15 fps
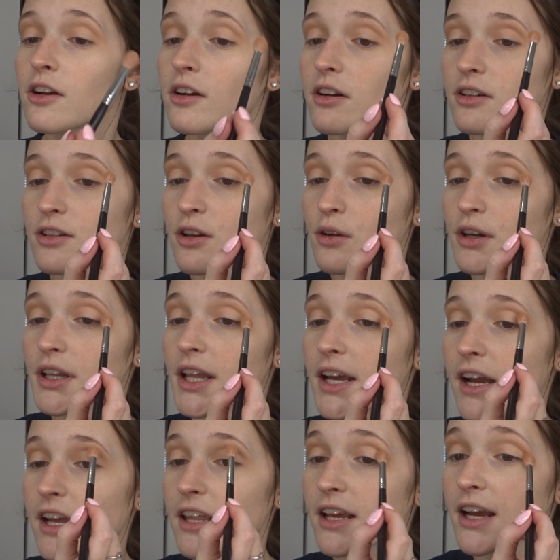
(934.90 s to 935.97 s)
Because the only thing
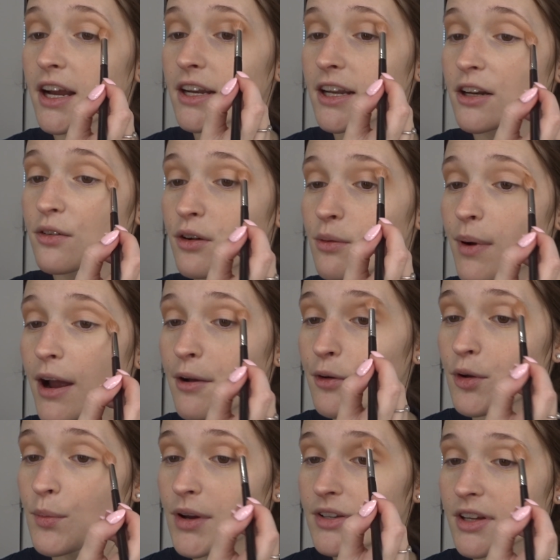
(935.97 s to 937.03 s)
I think I need for my
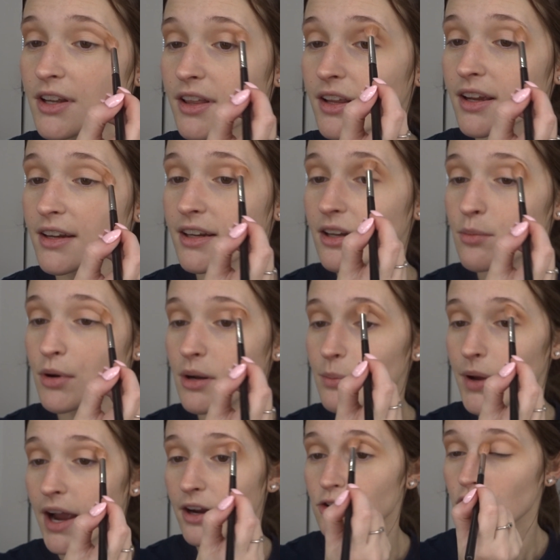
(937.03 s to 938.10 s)
room is I think I need to put a
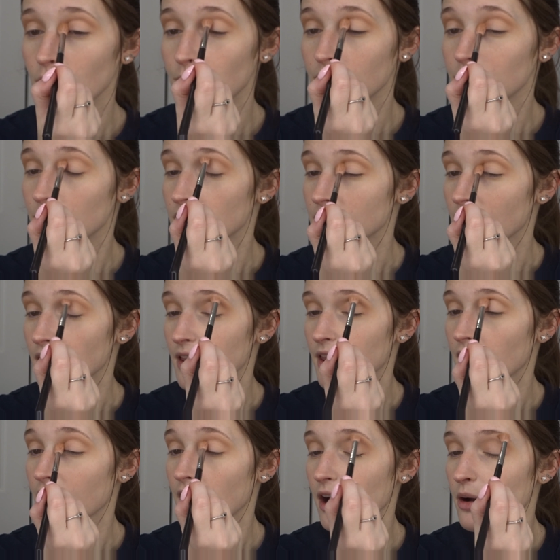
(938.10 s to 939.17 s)
backdrop in because I
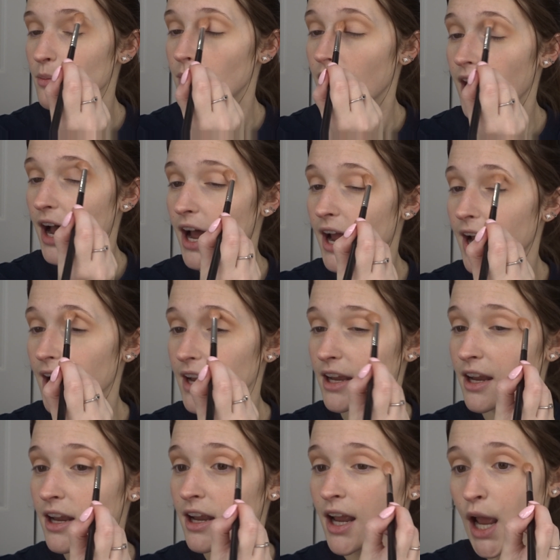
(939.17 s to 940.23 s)
think my
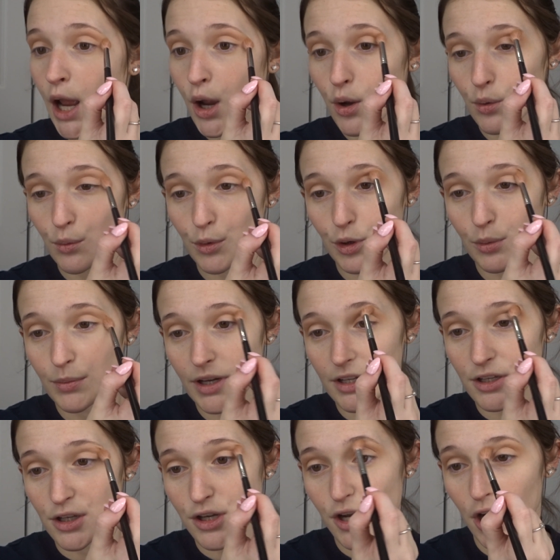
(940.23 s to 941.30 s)
room gets
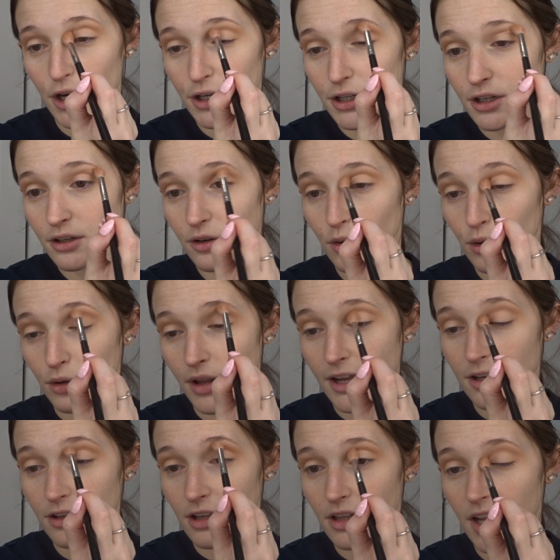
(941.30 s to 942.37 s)
dark, or
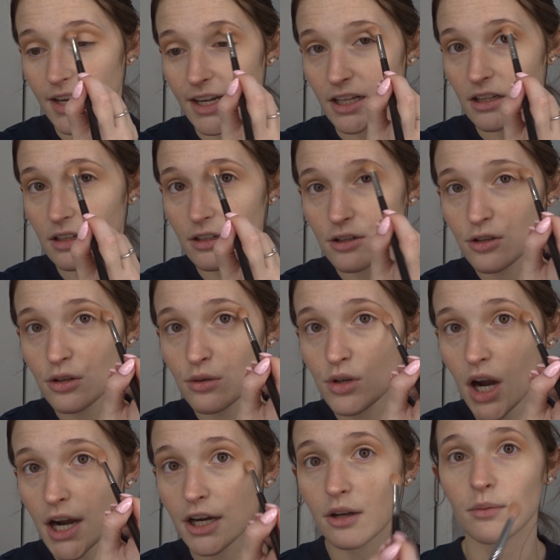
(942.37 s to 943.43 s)
like the lighting looks too
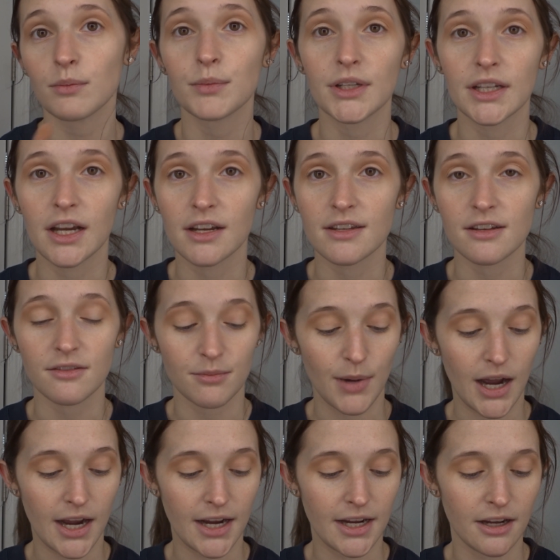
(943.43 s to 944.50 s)
dark because of
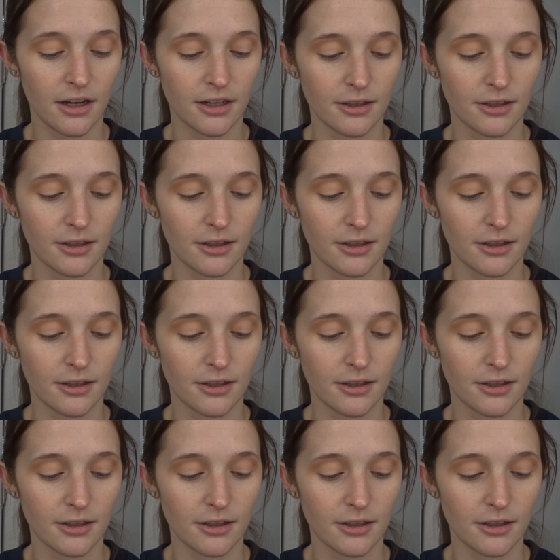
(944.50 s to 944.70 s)
my